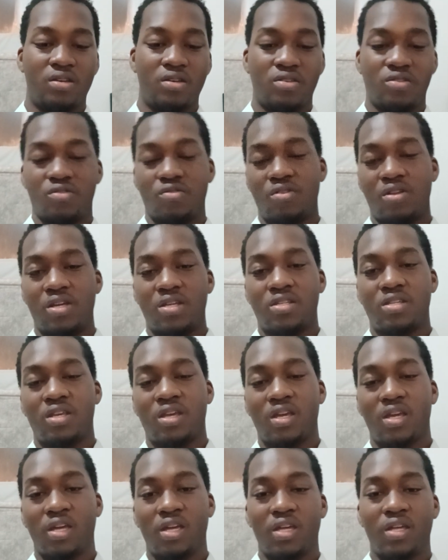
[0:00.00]
So let's
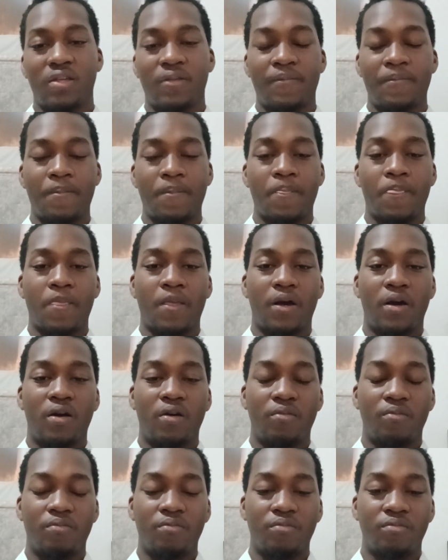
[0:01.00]
say um,